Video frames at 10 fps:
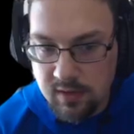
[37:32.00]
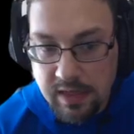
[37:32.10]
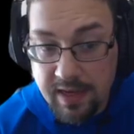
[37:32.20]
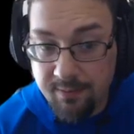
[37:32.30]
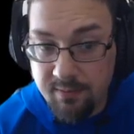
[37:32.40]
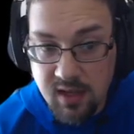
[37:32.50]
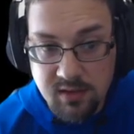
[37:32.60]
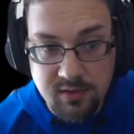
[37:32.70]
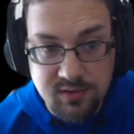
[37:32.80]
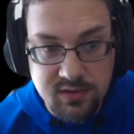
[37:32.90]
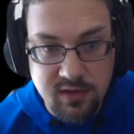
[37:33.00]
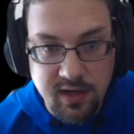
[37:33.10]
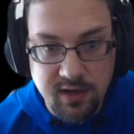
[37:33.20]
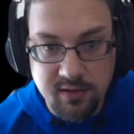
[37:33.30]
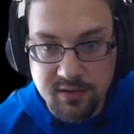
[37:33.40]
I may lose a
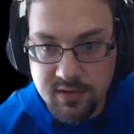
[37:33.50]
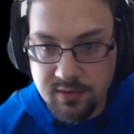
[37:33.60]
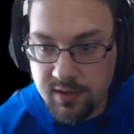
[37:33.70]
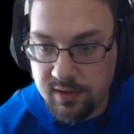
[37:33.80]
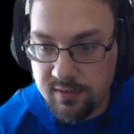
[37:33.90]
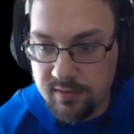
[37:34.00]
dragon or two here.